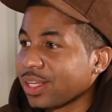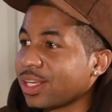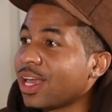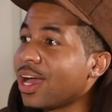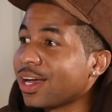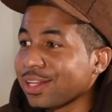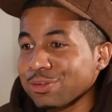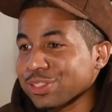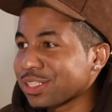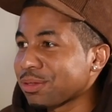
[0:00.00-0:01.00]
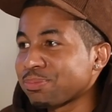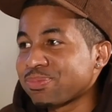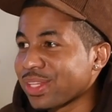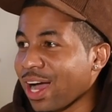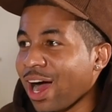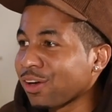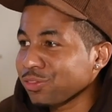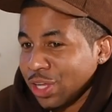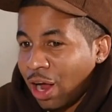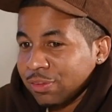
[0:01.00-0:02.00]
yeah, that was like the
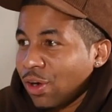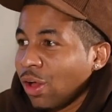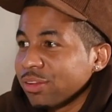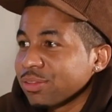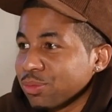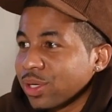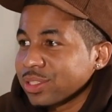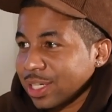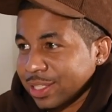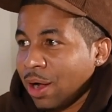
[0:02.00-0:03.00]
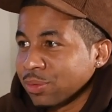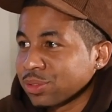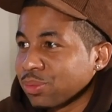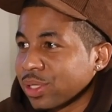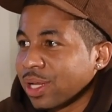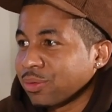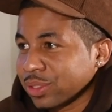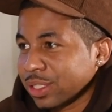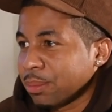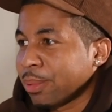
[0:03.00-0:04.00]
out of all of the ones, like that was the one that was
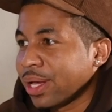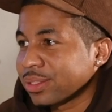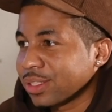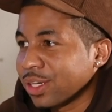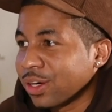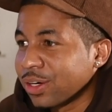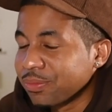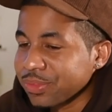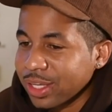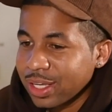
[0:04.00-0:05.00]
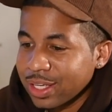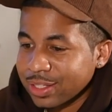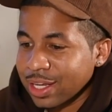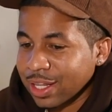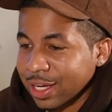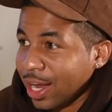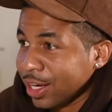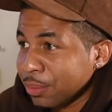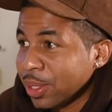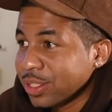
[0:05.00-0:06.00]
like the best, you know, that like I
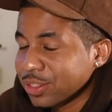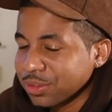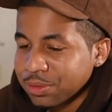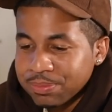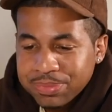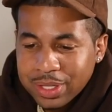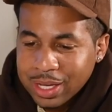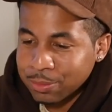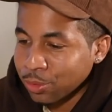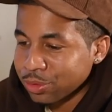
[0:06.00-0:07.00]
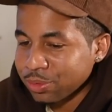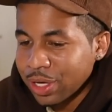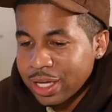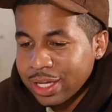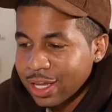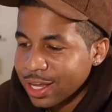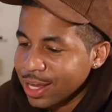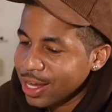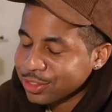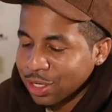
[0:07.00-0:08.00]
committed to and rolled away.
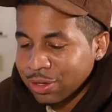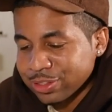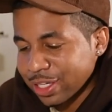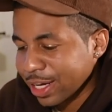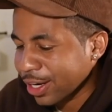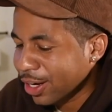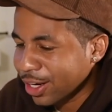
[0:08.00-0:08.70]
So I was like,